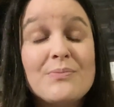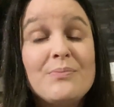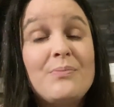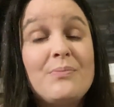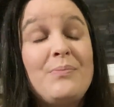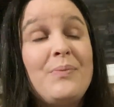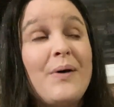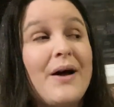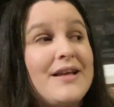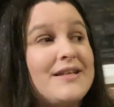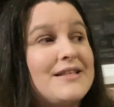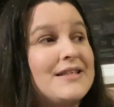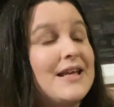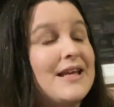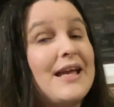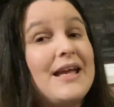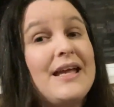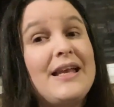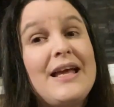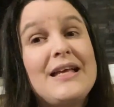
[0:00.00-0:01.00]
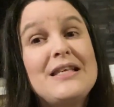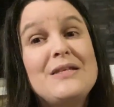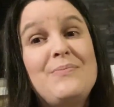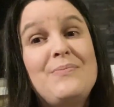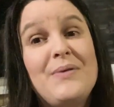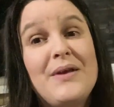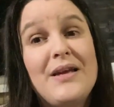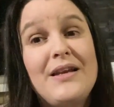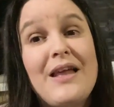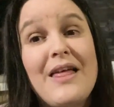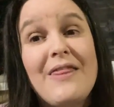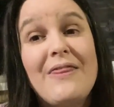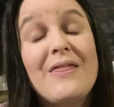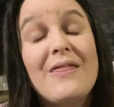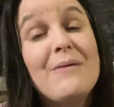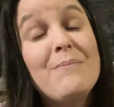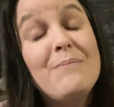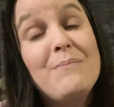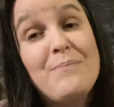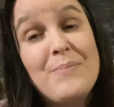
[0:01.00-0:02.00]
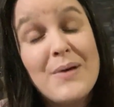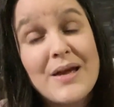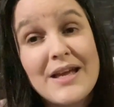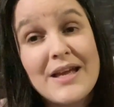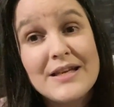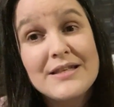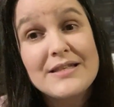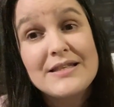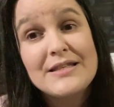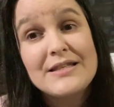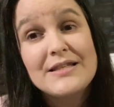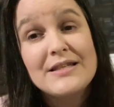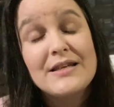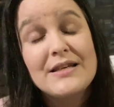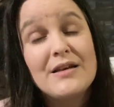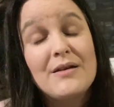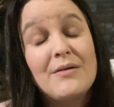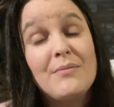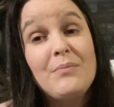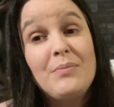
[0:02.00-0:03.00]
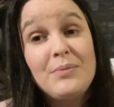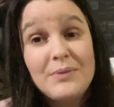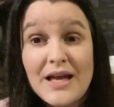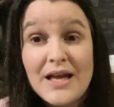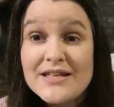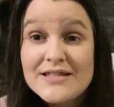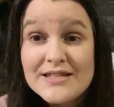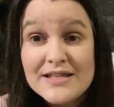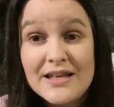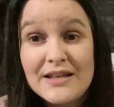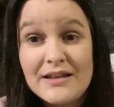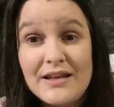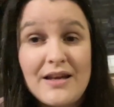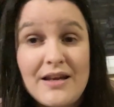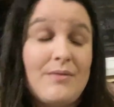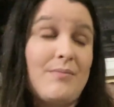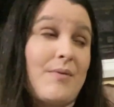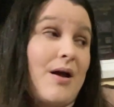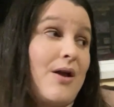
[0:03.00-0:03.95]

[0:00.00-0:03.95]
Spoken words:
but it has been the biggest blessing in my